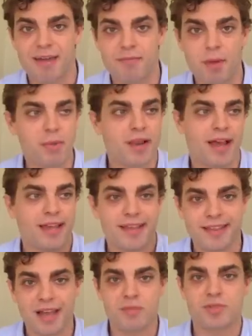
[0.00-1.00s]
maybe like
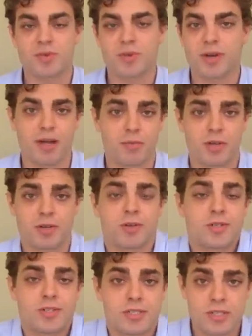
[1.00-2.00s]
in Times Square,
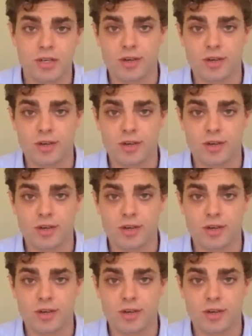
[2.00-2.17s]
because